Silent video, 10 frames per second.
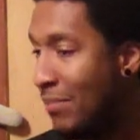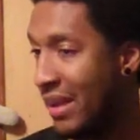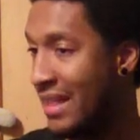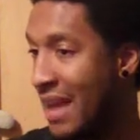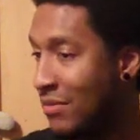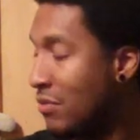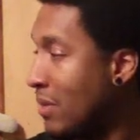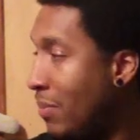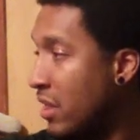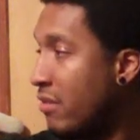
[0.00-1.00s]
I played that.
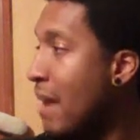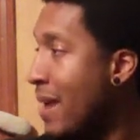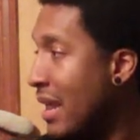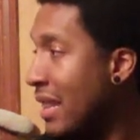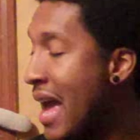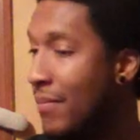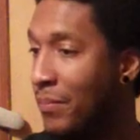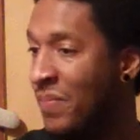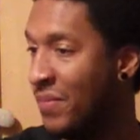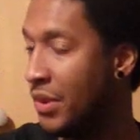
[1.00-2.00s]
I played the crap out of that.
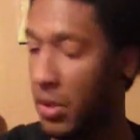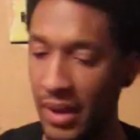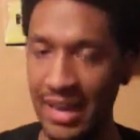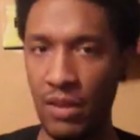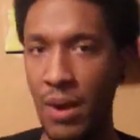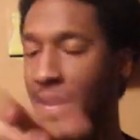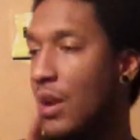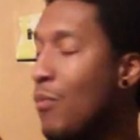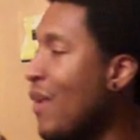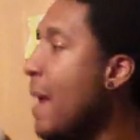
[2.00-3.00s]
You know. What I mean? Anyway,
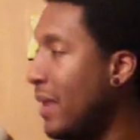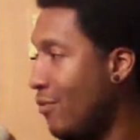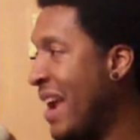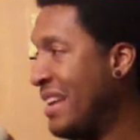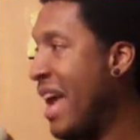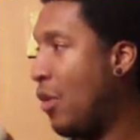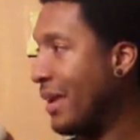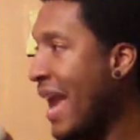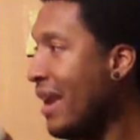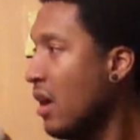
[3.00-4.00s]
I'm, I'm rambling right now.
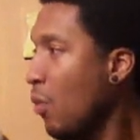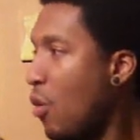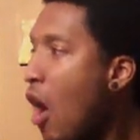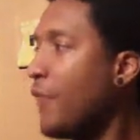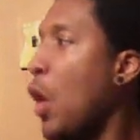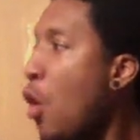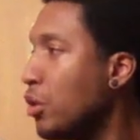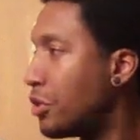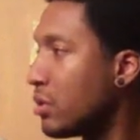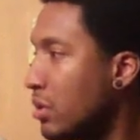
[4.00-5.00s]
Okay, we're off
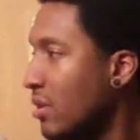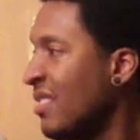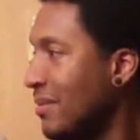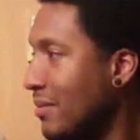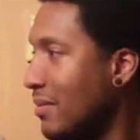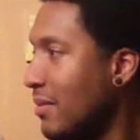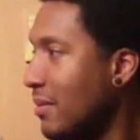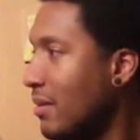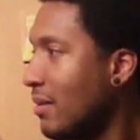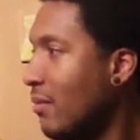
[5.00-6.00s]
course.
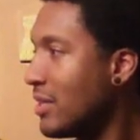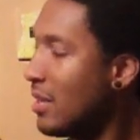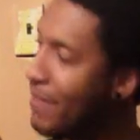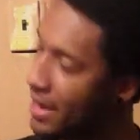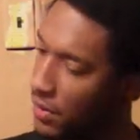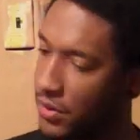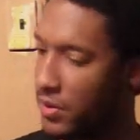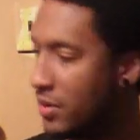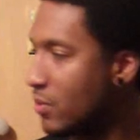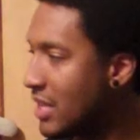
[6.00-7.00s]
Let's get back on
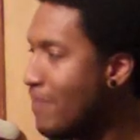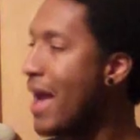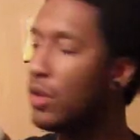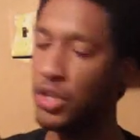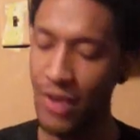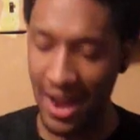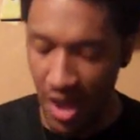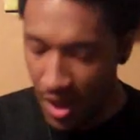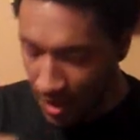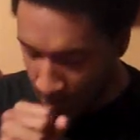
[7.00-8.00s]
course. Let's get back on the track.
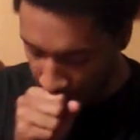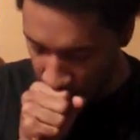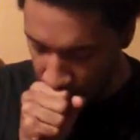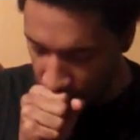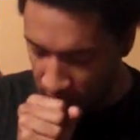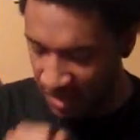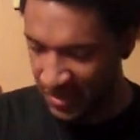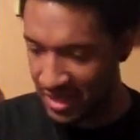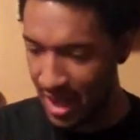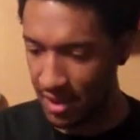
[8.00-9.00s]

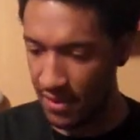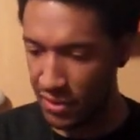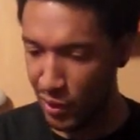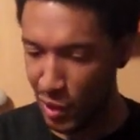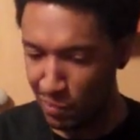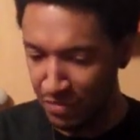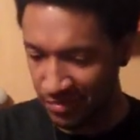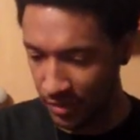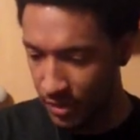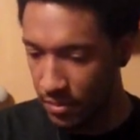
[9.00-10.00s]
Marvel's Capcom 3,
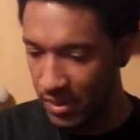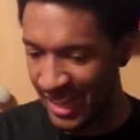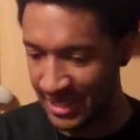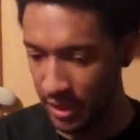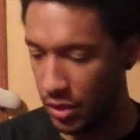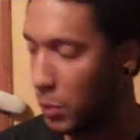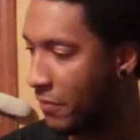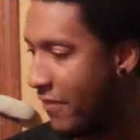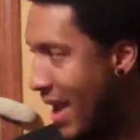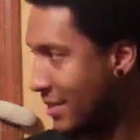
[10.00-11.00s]
it's a
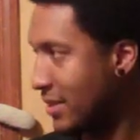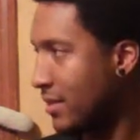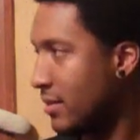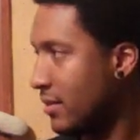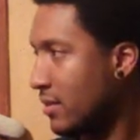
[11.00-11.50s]
noob fest.